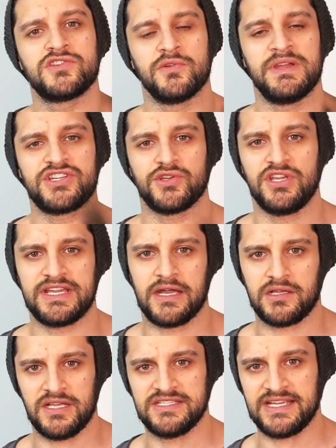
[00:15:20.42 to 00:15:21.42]
So make sure that you're
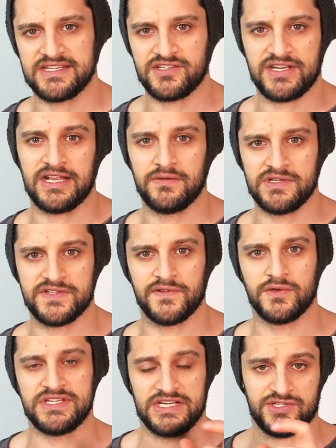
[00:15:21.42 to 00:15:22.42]
calculating extra calories for
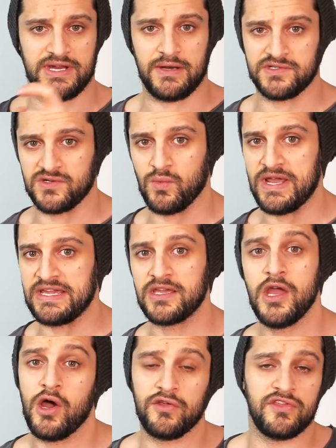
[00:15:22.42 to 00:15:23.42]
those extra hours awake.
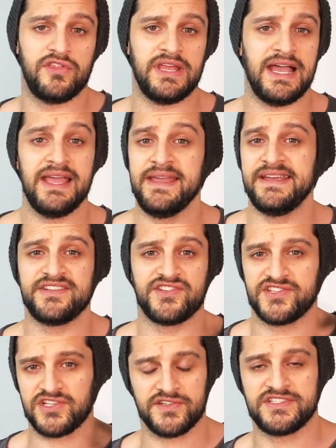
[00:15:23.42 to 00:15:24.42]
Other than that, it's
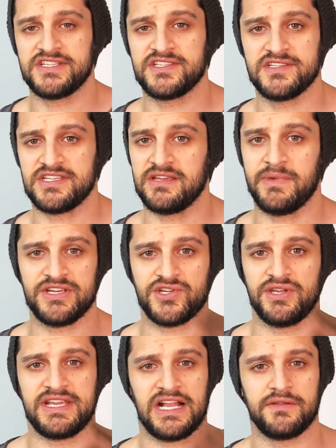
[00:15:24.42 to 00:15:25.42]
just consistency. Make
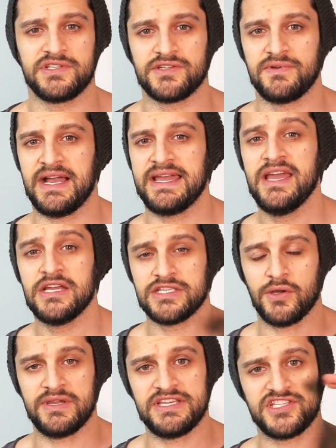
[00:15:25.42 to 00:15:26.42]
sure your calories are right.
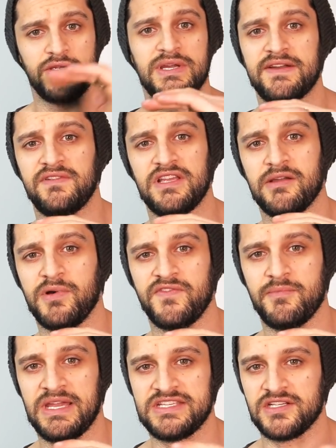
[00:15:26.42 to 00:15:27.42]
Don't eat too heavily above
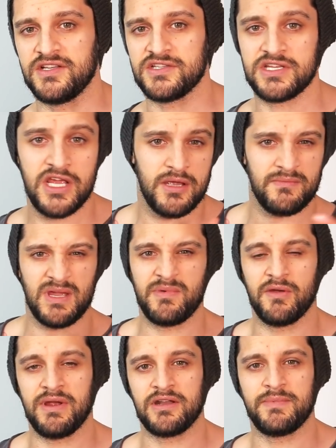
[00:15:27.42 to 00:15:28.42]
your maintenance,
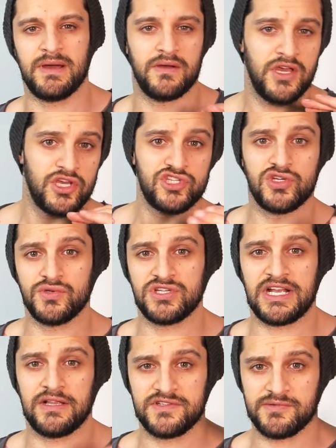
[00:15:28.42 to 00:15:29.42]
maybe around about
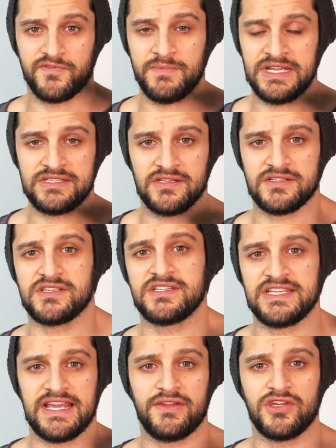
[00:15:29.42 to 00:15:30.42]
200 calories above maintenance and
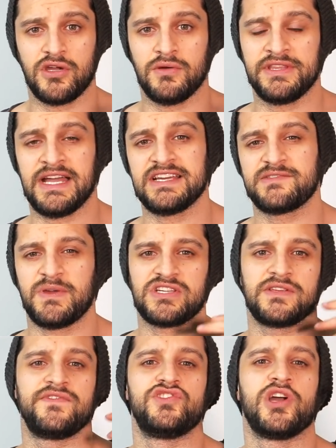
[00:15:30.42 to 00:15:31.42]
see how you go on that,
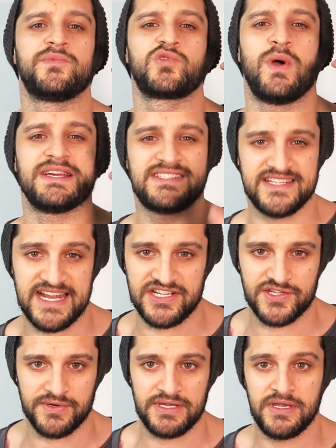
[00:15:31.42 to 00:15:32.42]
especially if your job's quite
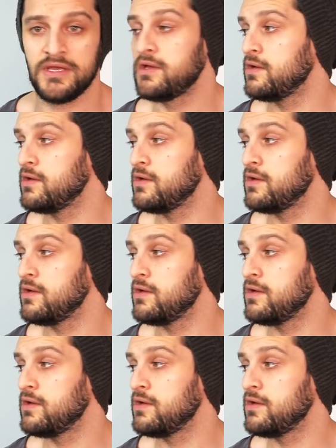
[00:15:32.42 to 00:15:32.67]
sedentary.